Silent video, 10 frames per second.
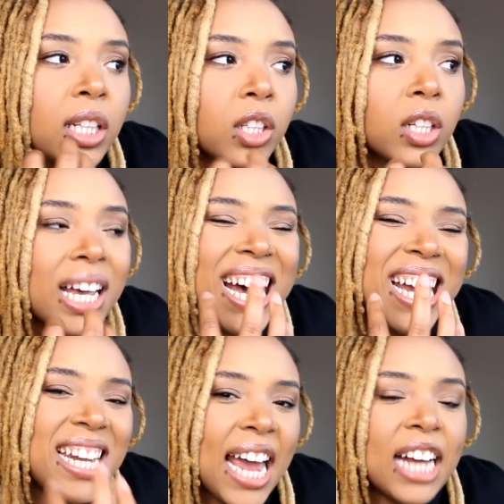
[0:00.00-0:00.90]
look
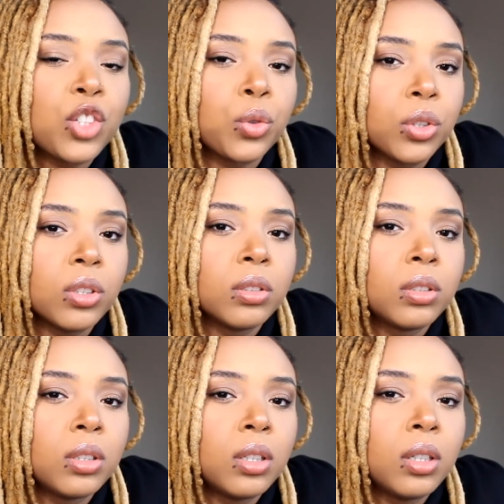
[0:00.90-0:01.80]
unnatural,
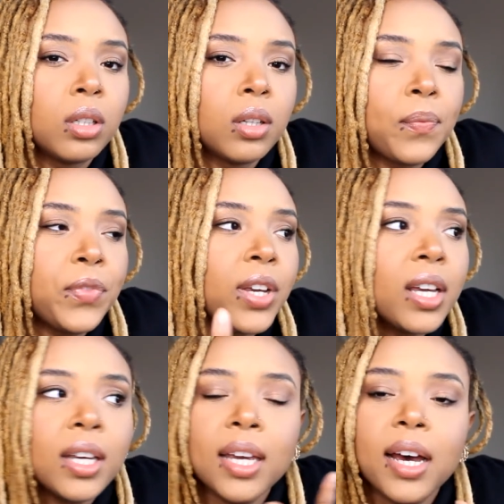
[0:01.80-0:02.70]
you're
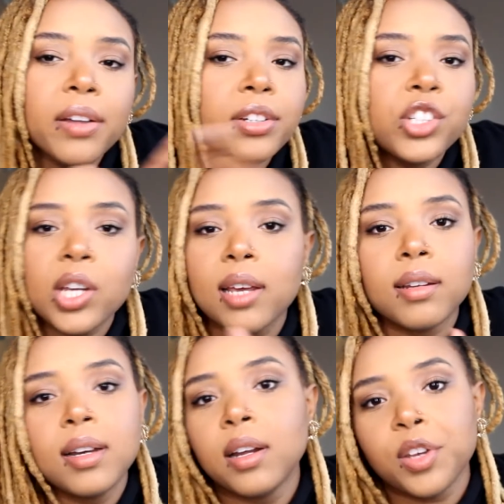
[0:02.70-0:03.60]
gonna get other shit
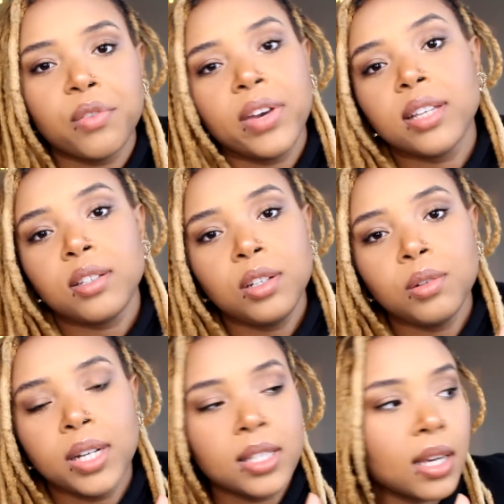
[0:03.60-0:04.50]
done on your face
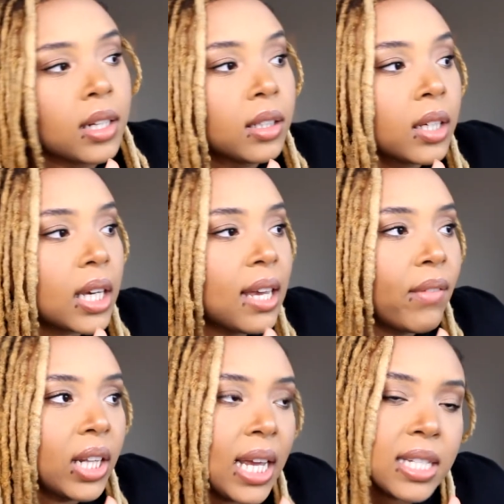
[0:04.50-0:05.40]
too, and it's gonna look
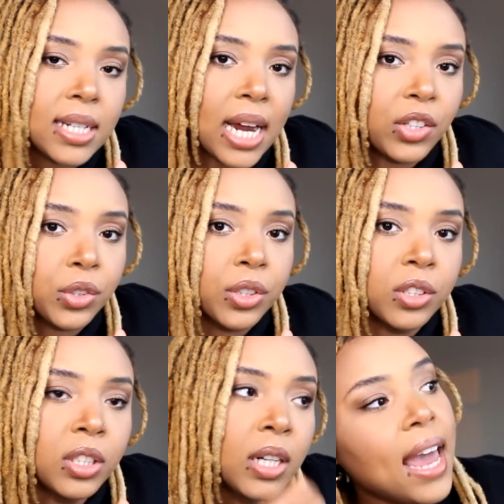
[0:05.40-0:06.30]
even less
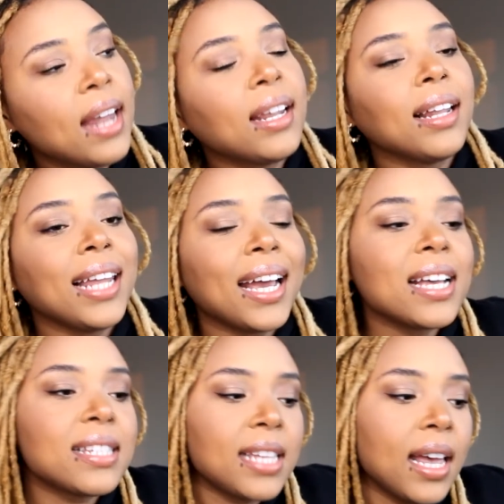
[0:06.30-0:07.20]
natural. And like
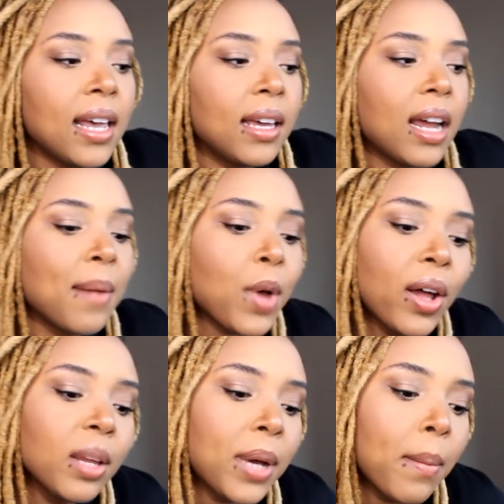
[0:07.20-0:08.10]
I said, I'm
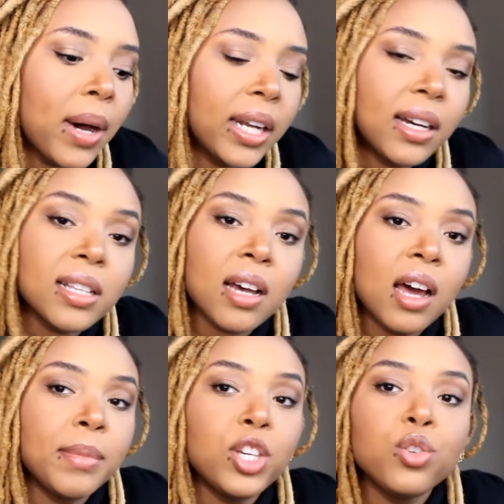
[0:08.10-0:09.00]
all about body
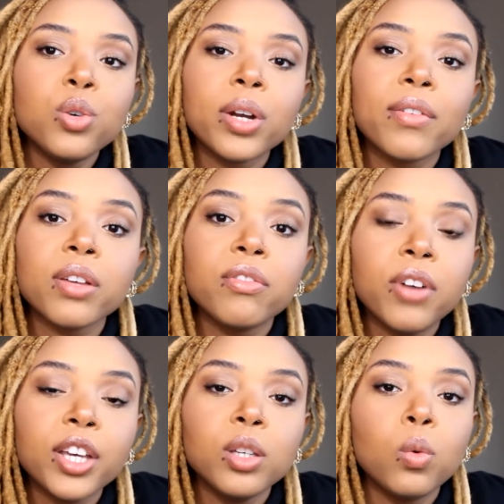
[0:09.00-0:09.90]
autonomy. You do whatever the
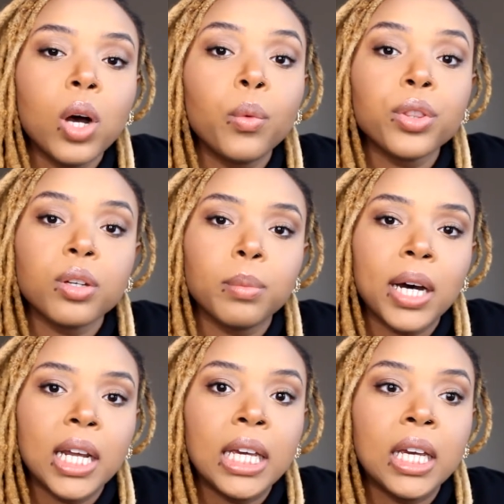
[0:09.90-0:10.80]
fuck you want with your
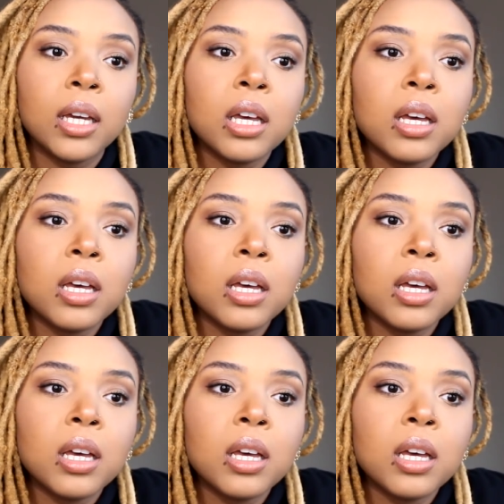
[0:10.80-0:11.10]
body.